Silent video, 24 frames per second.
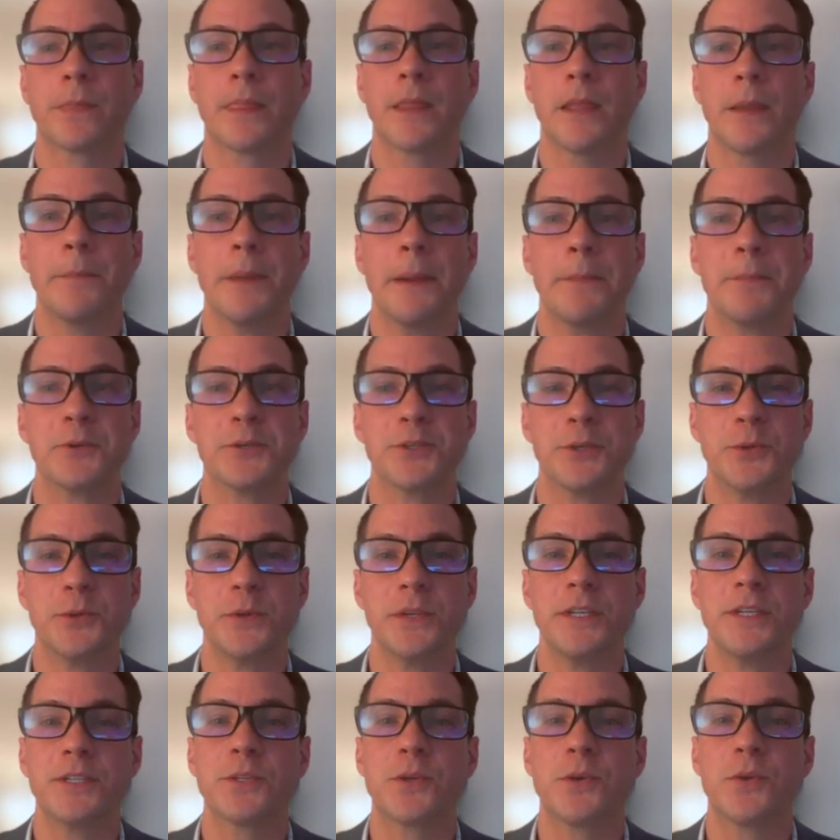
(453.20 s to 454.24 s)
By pursuing
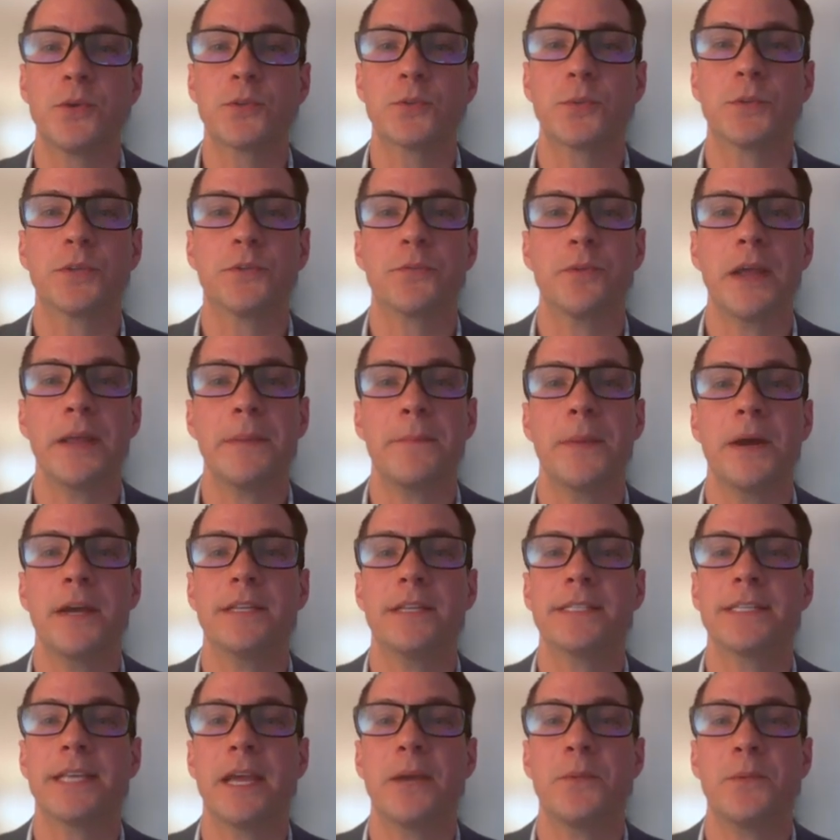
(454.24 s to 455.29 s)
these goals with the right
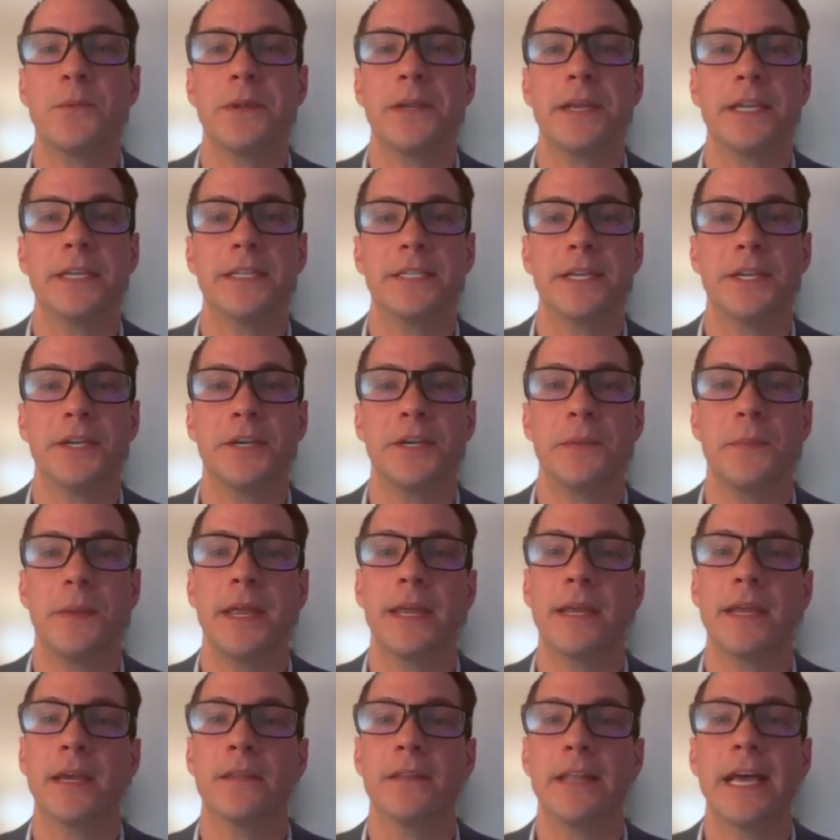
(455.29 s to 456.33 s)
mindset, we continue to
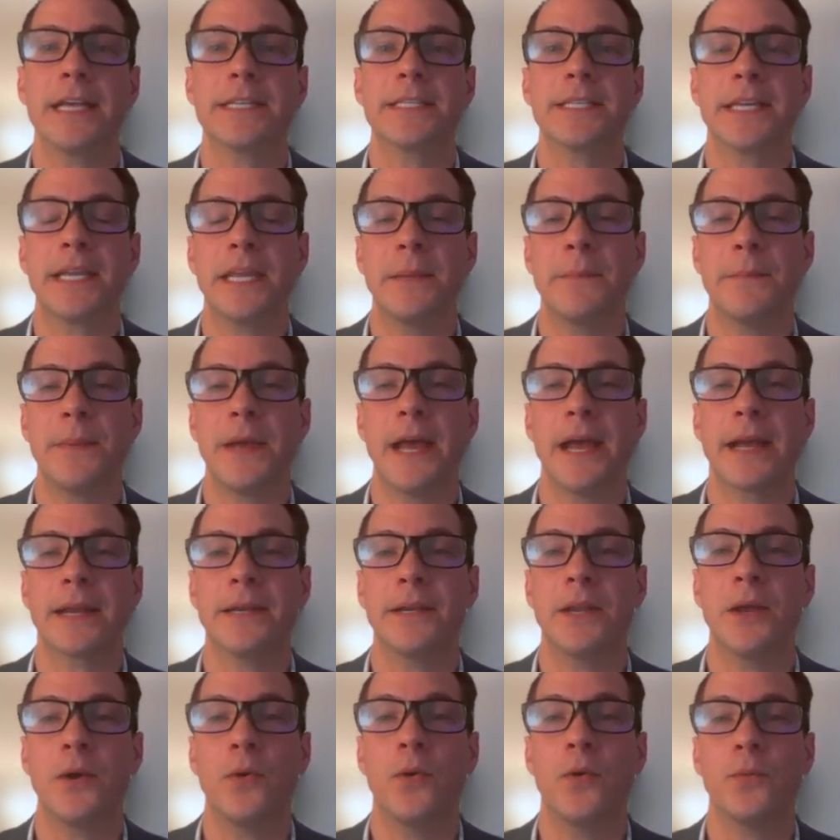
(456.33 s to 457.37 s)
make a lasting impact
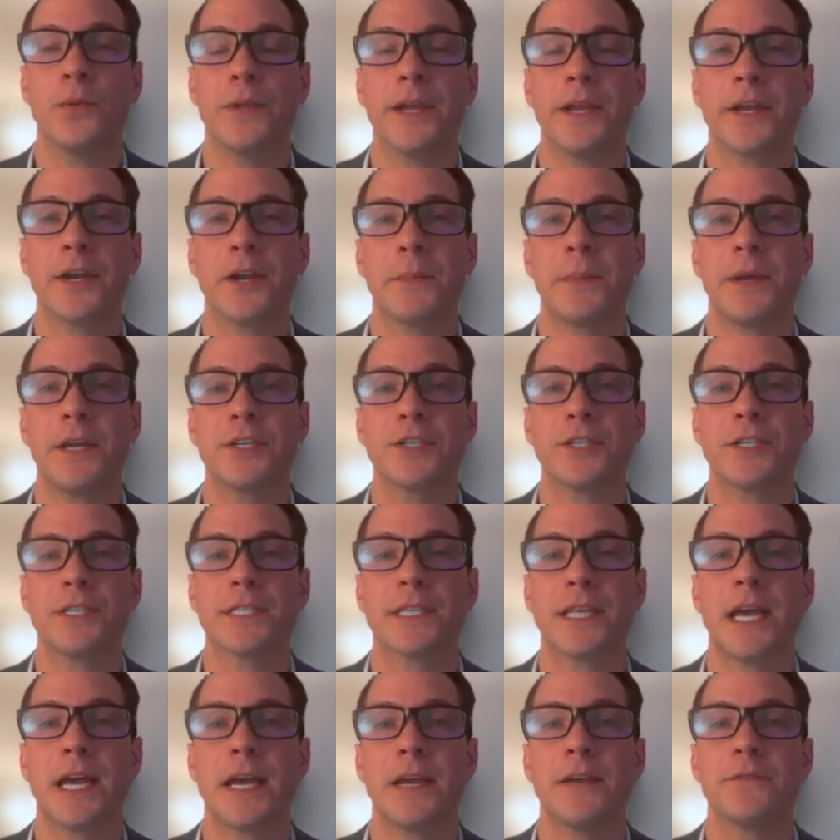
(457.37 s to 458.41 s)
not only on our patients'
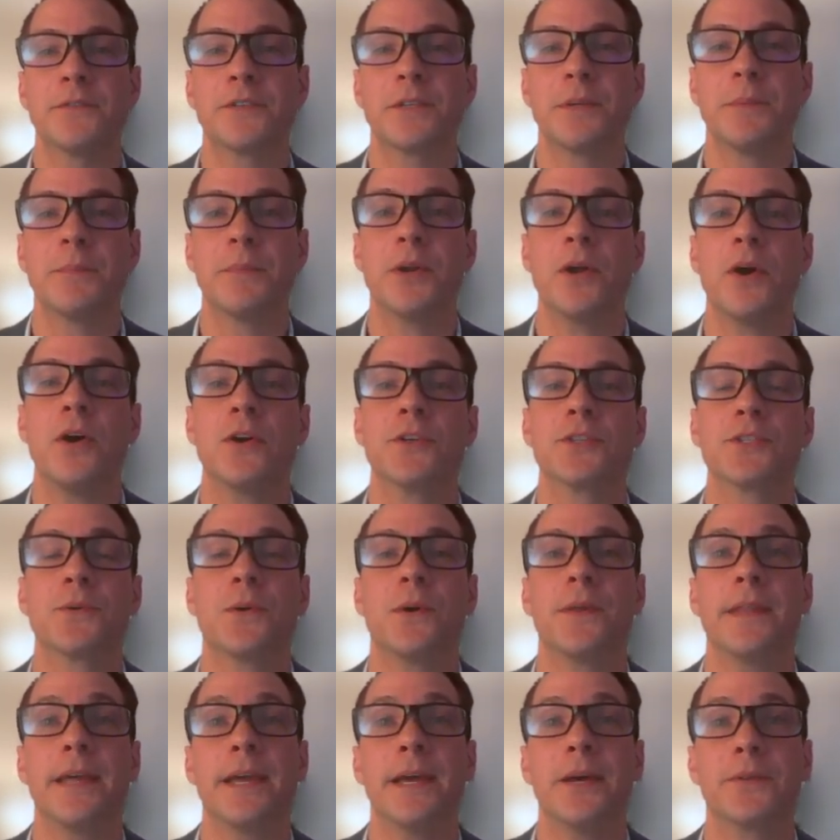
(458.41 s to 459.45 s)
lives, but also
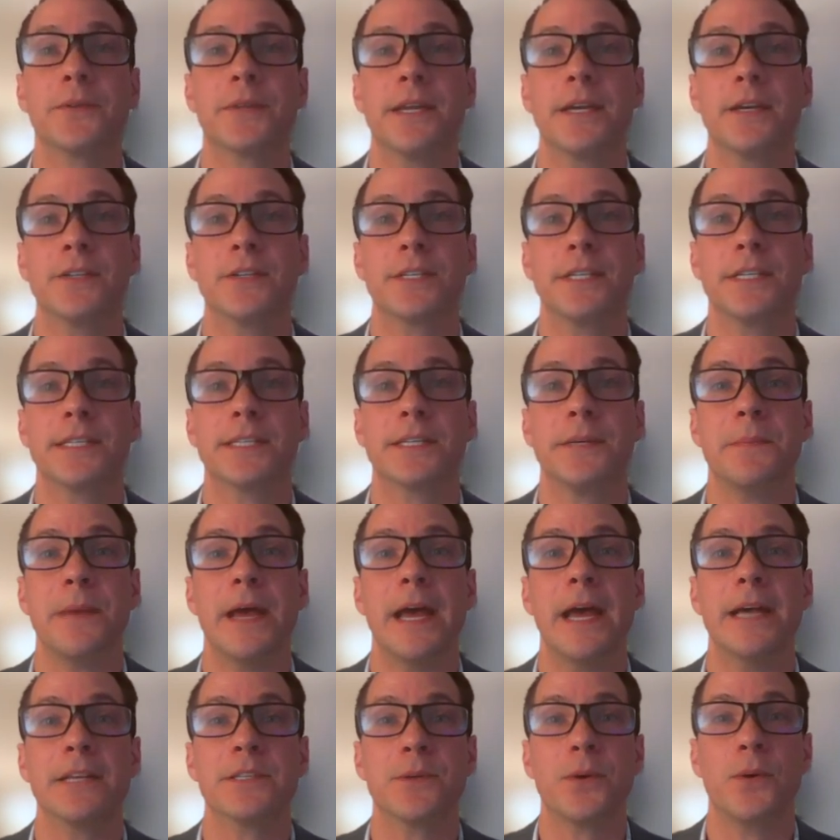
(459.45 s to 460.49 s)
on the healthcare system
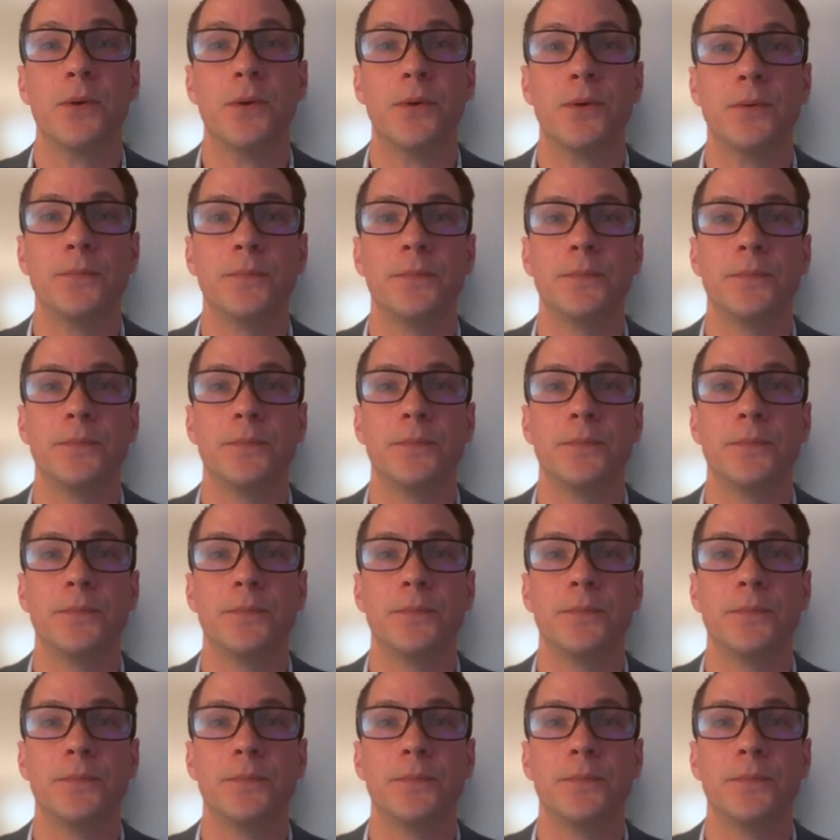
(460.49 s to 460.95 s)
as a whole.